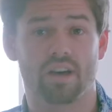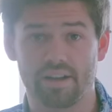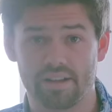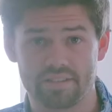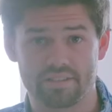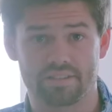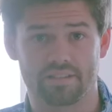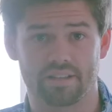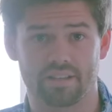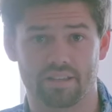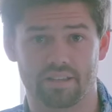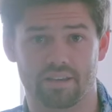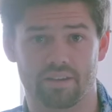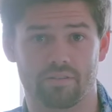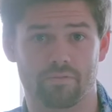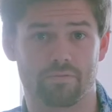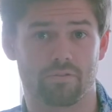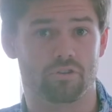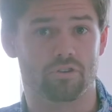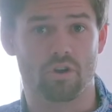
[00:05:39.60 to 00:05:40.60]

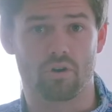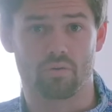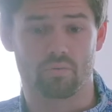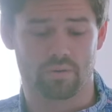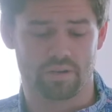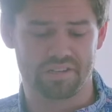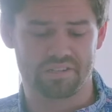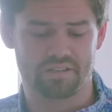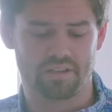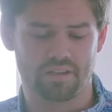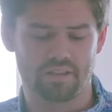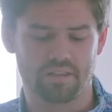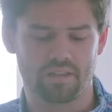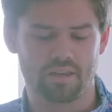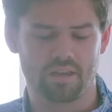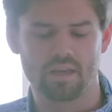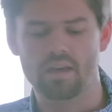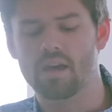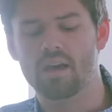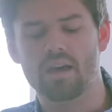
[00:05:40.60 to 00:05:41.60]
constantly for no
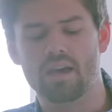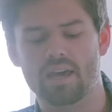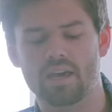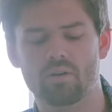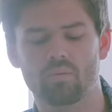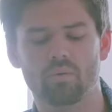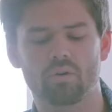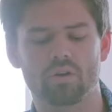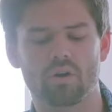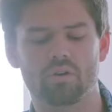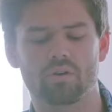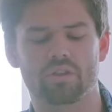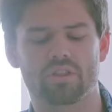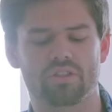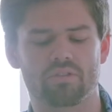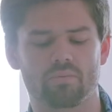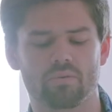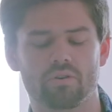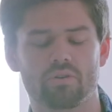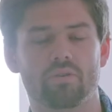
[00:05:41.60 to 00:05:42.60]
reason, it will go
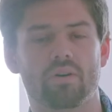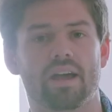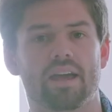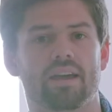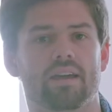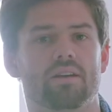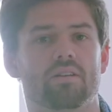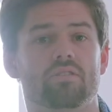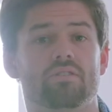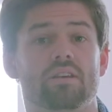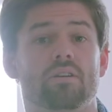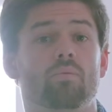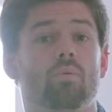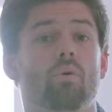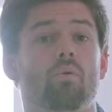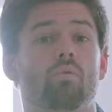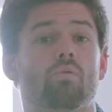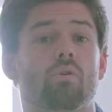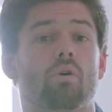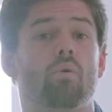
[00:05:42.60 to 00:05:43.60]
through and it
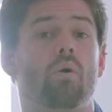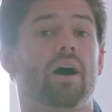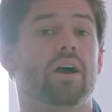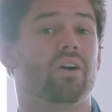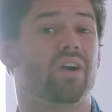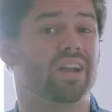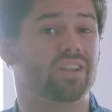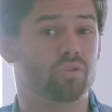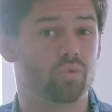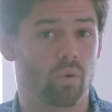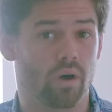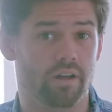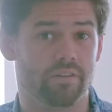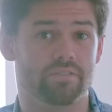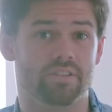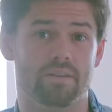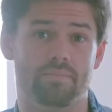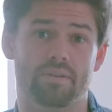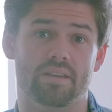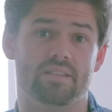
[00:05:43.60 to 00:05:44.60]
will require a
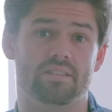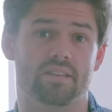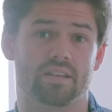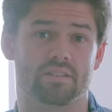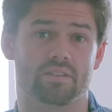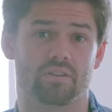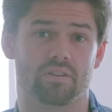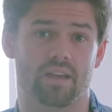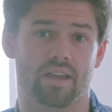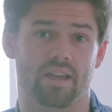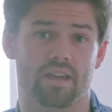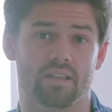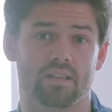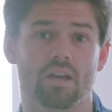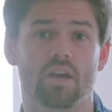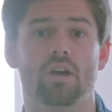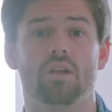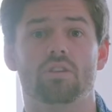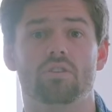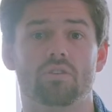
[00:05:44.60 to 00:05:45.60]
12 dB signal gain
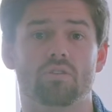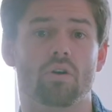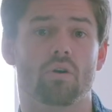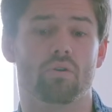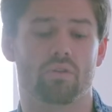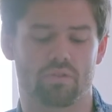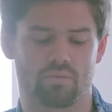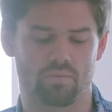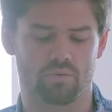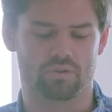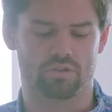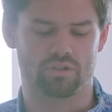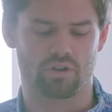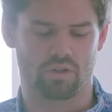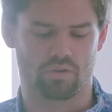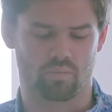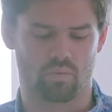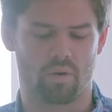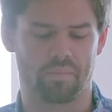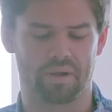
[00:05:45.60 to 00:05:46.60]
to go through and
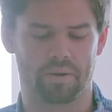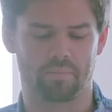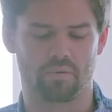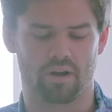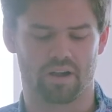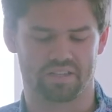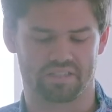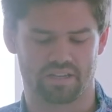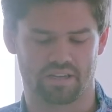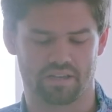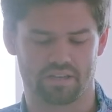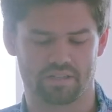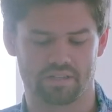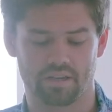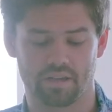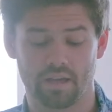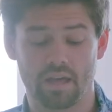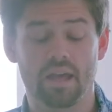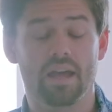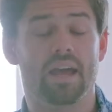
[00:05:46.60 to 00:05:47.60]
start the roaming process.
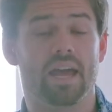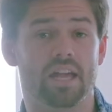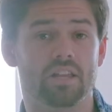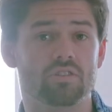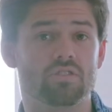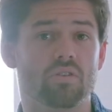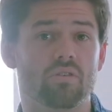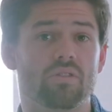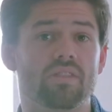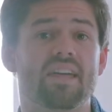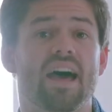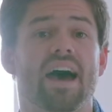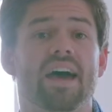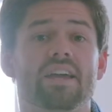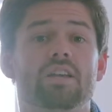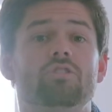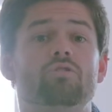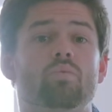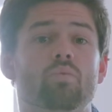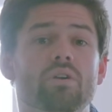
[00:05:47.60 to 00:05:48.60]
And so
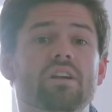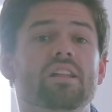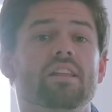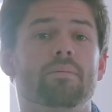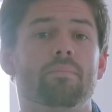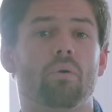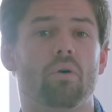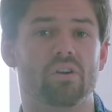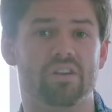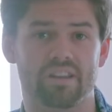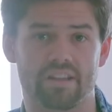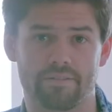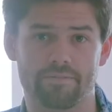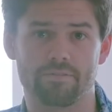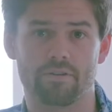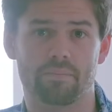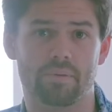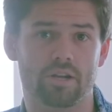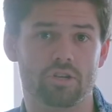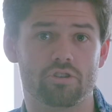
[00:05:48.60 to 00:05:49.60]
that is really important
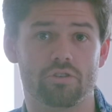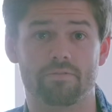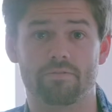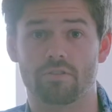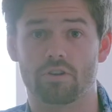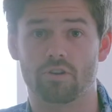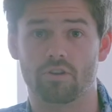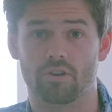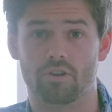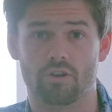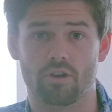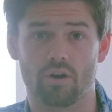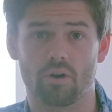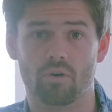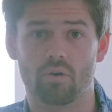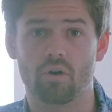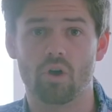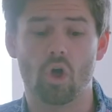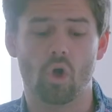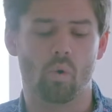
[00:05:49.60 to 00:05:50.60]
information for you to
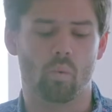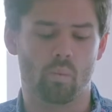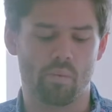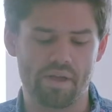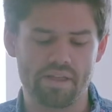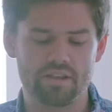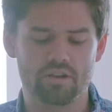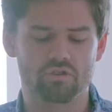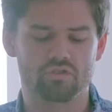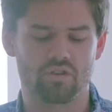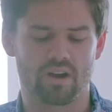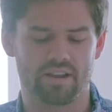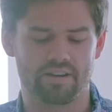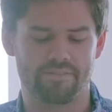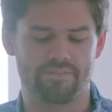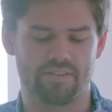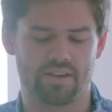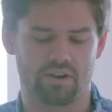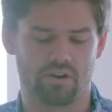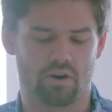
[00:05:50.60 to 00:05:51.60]
know when you're trying to
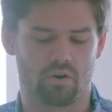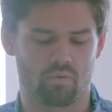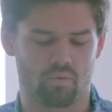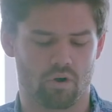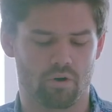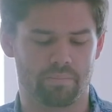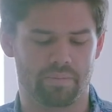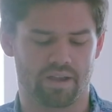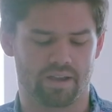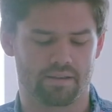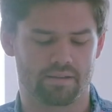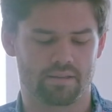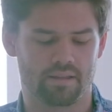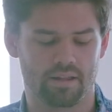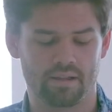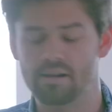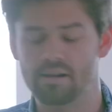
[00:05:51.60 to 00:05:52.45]
figure out roaming.